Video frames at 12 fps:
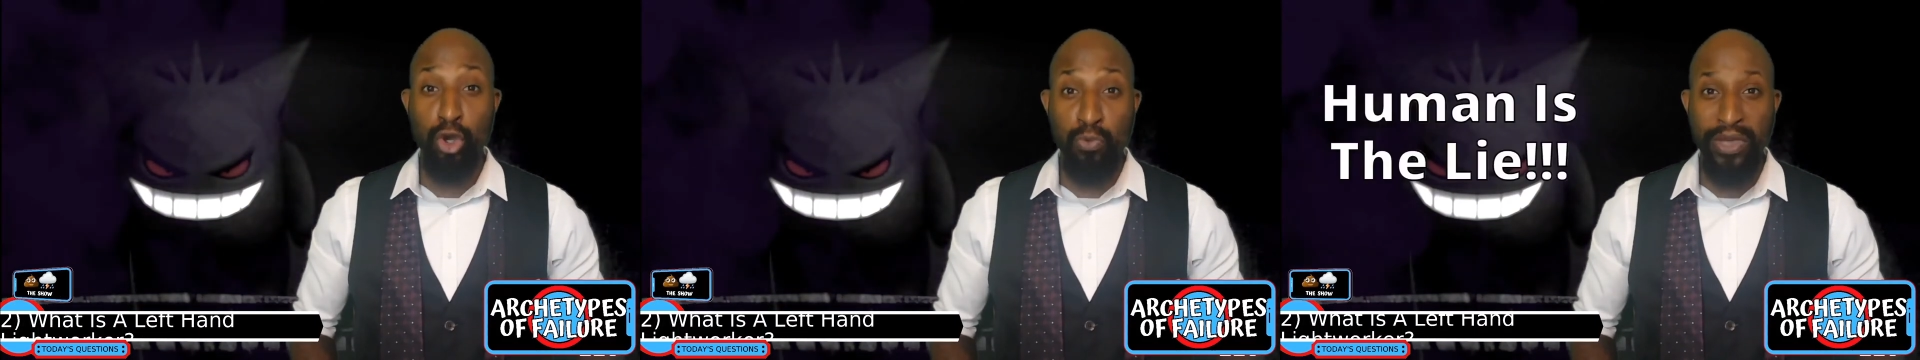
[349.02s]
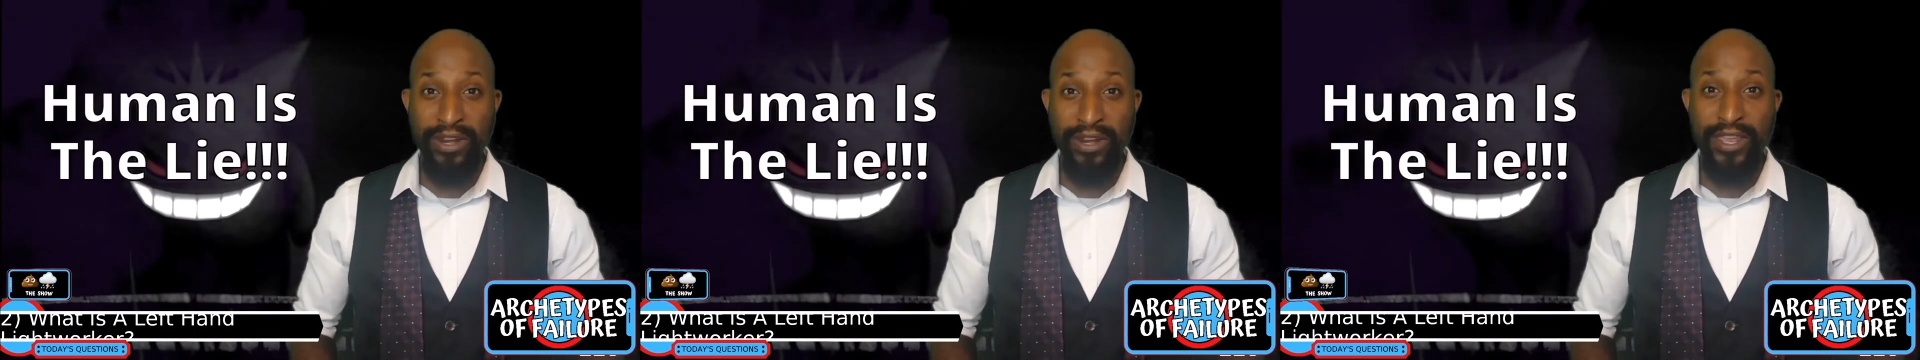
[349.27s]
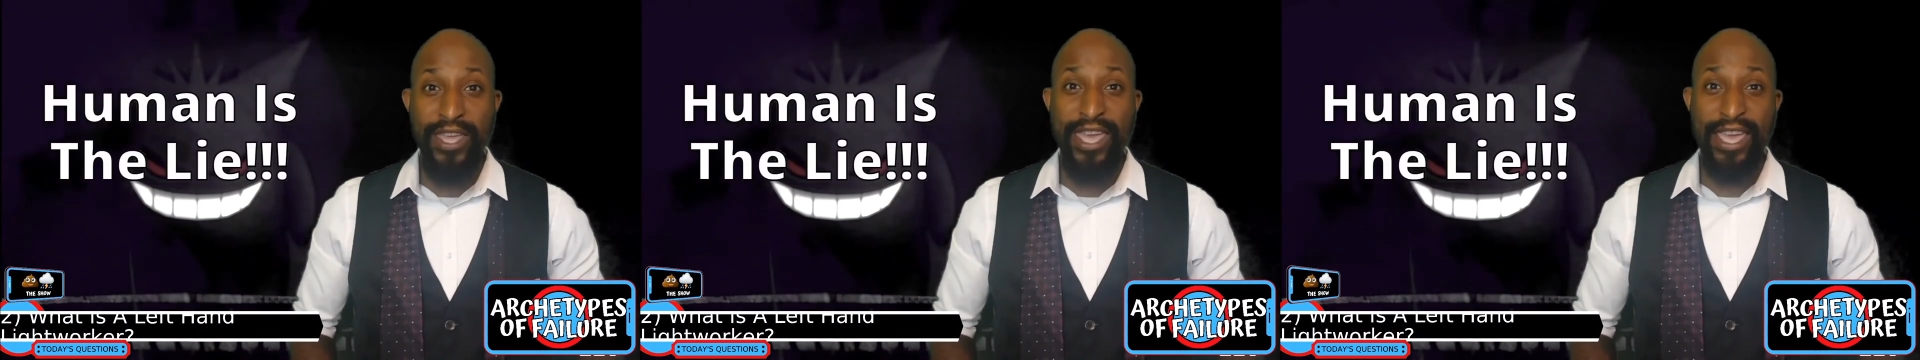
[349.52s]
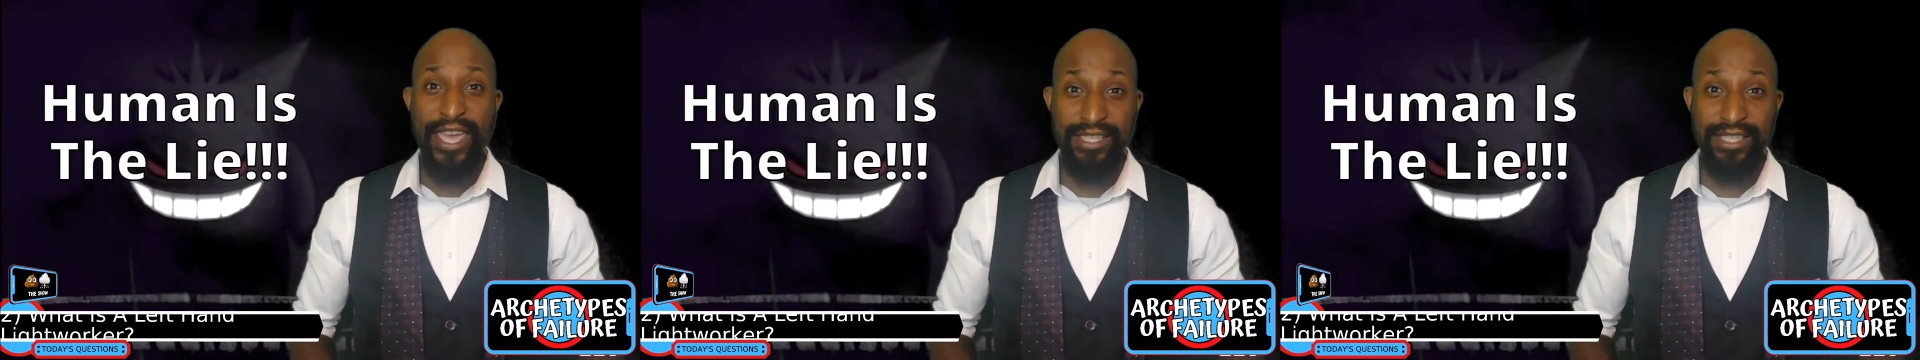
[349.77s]

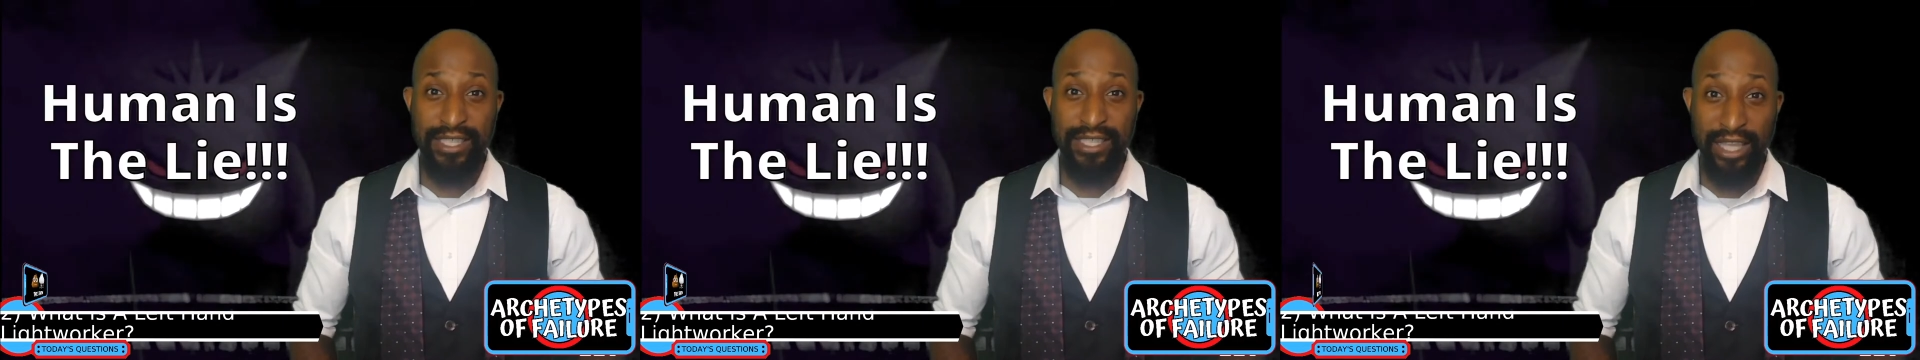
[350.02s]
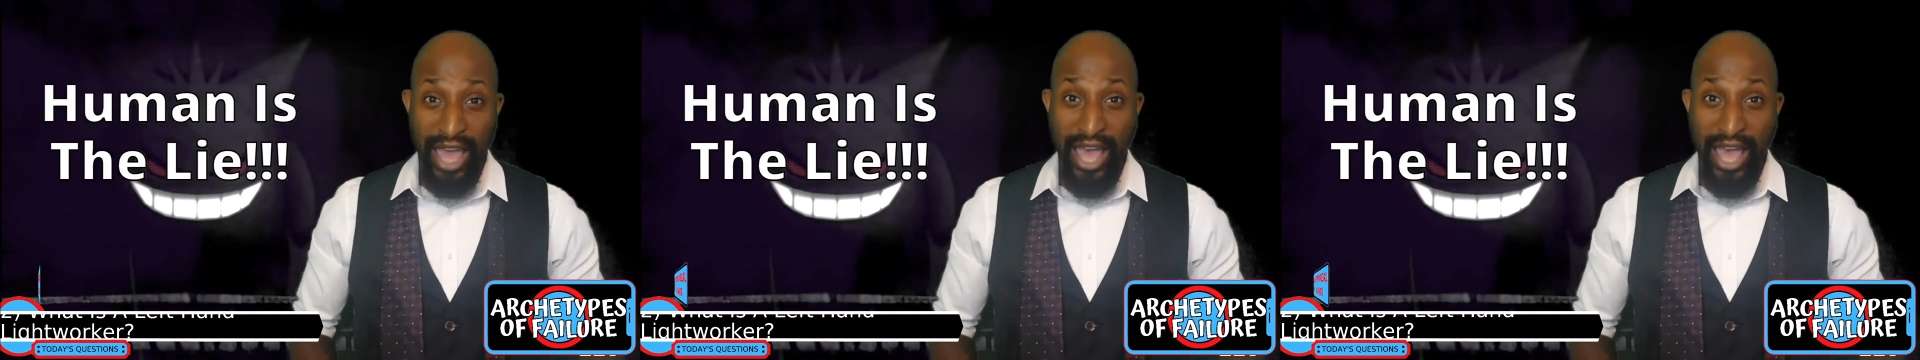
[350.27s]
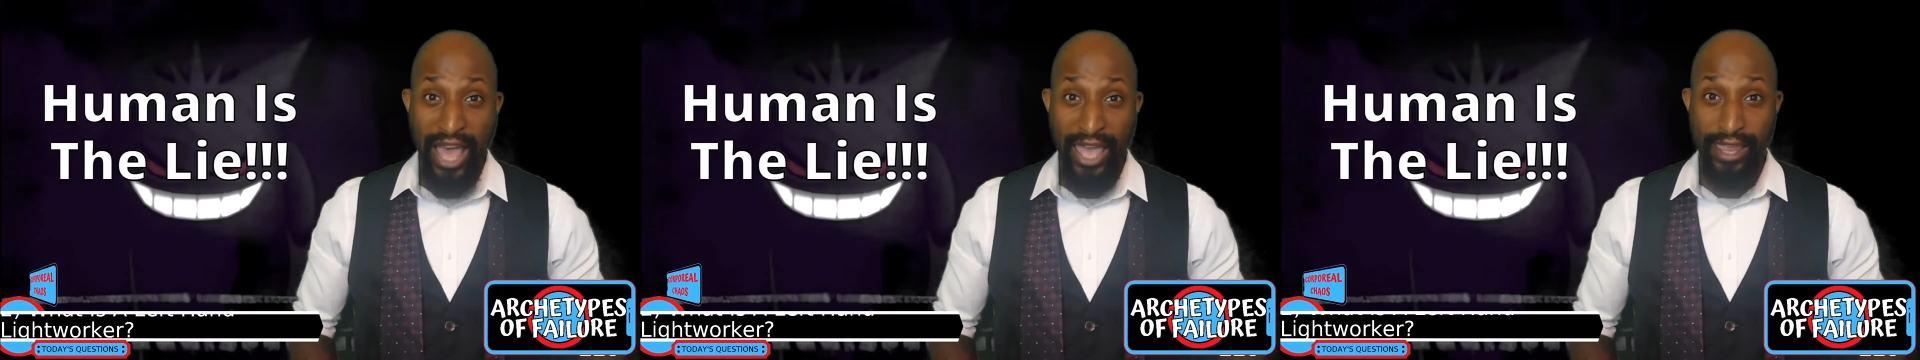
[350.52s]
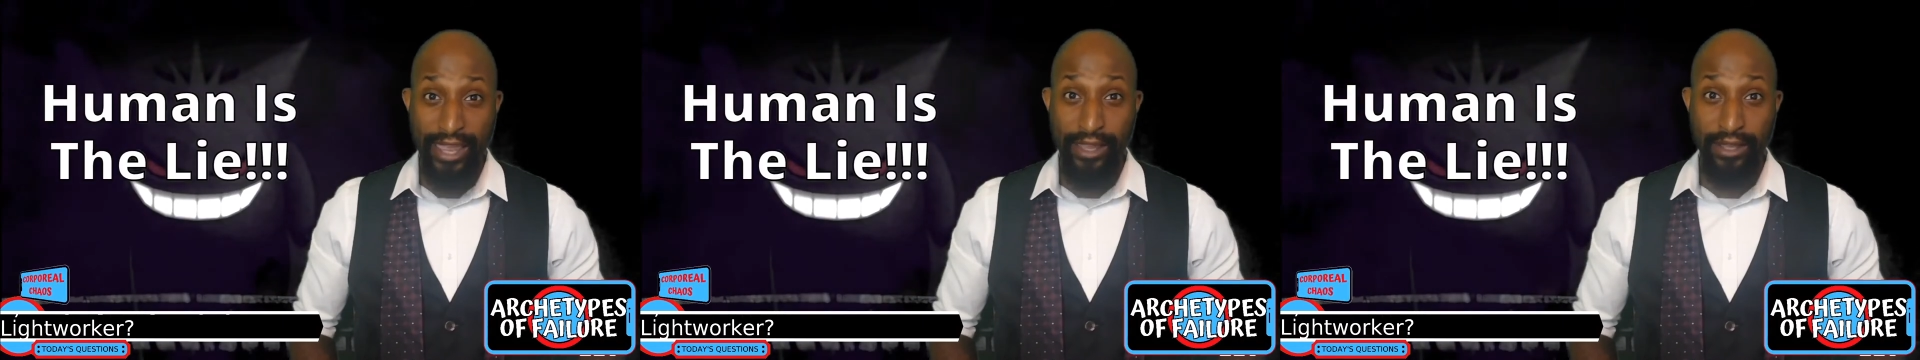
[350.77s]
Human is the
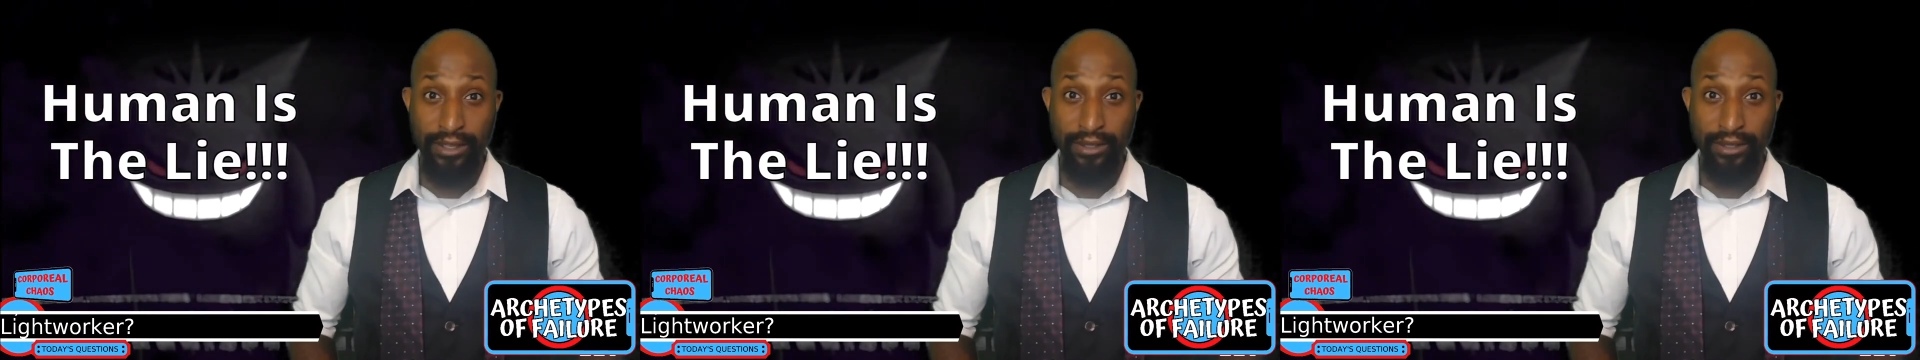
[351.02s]
lie.